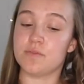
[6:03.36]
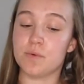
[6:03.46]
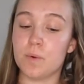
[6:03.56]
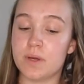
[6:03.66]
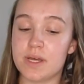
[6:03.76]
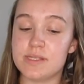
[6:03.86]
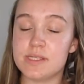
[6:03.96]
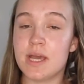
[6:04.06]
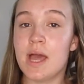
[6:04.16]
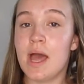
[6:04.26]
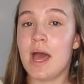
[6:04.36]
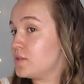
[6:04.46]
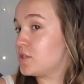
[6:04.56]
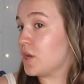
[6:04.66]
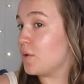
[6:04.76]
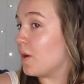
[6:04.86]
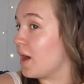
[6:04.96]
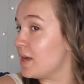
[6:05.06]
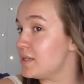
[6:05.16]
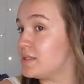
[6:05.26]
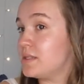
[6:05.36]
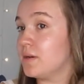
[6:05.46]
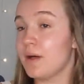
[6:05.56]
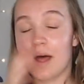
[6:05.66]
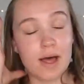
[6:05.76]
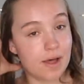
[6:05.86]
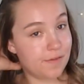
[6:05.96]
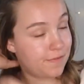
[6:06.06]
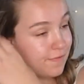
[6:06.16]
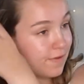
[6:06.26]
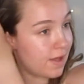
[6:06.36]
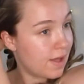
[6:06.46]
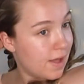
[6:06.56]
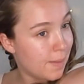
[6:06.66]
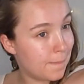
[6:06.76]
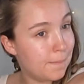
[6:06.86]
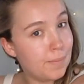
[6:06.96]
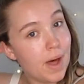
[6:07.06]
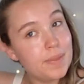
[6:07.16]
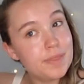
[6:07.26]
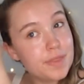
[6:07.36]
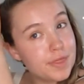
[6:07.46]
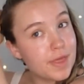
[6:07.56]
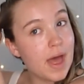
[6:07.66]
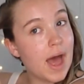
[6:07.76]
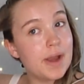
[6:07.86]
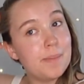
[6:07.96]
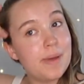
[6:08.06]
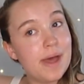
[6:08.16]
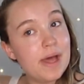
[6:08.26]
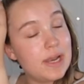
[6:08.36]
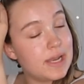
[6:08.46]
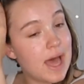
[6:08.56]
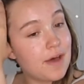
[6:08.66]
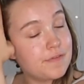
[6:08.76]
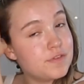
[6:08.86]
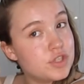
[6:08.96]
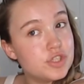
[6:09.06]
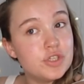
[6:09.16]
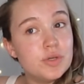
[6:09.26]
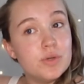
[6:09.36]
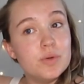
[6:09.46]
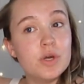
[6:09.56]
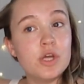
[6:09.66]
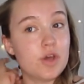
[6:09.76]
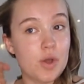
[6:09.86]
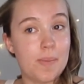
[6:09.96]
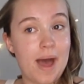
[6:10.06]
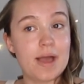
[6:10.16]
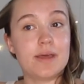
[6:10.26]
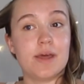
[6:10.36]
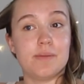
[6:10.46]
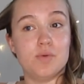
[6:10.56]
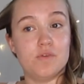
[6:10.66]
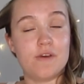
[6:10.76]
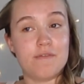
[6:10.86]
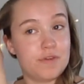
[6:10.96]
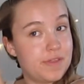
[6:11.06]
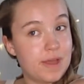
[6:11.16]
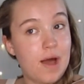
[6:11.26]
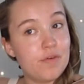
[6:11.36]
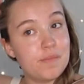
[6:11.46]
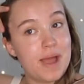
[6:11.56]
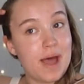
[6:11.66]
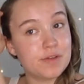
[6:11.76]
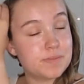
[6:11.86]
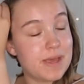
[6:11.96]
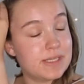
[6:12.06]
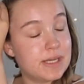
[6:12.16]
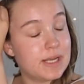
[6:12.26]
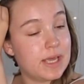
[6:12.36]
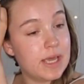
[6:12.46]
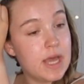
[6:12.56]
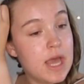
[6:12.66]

of August, so I still have a month and a bit left to go back and move everything out of my house basically.